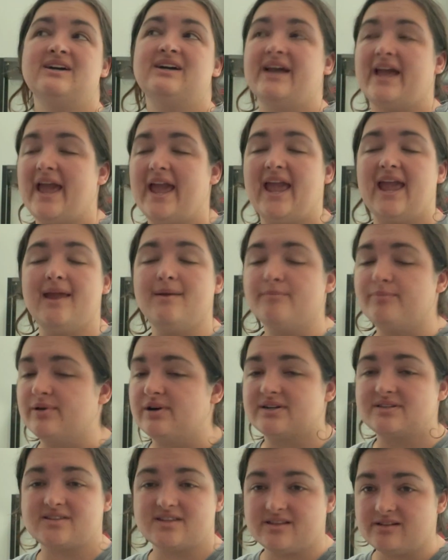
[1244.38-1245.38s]
8
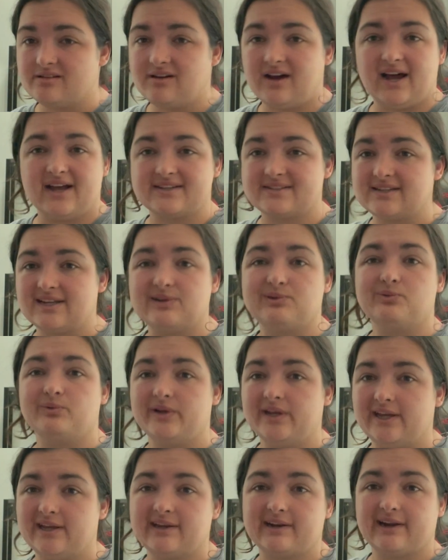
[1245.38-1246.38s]
books in the last like
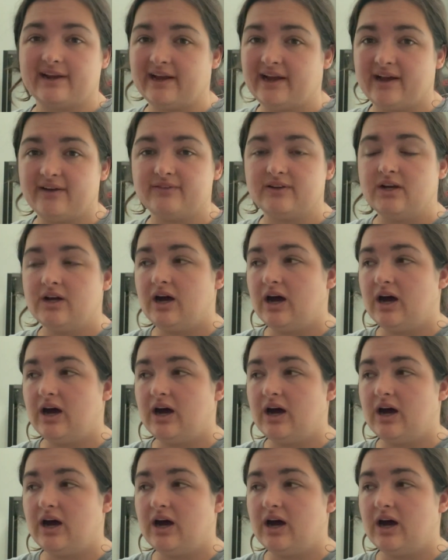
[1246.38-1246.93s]
week and a half.